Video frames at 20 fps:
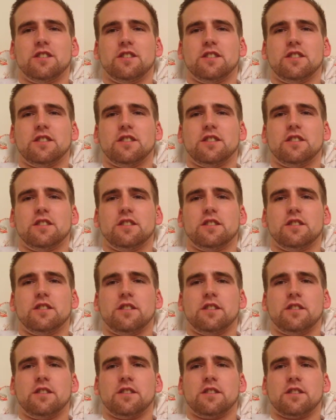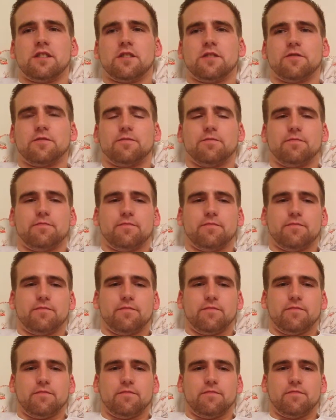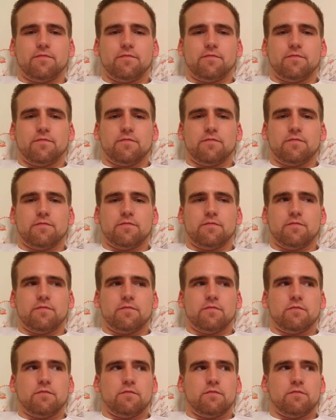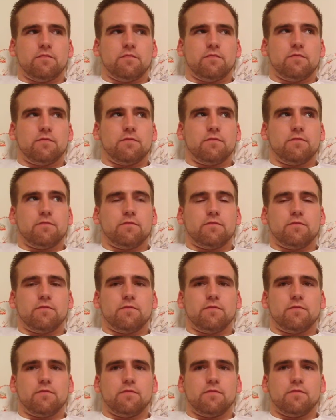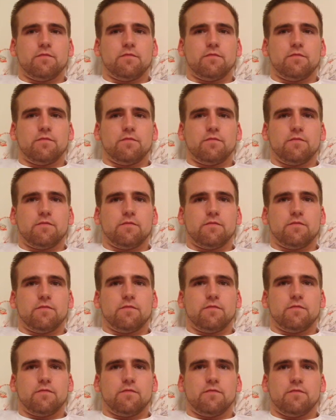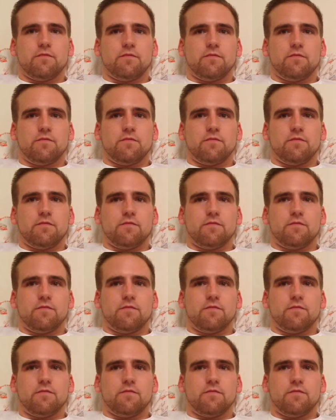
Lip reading: The person shown says nothing.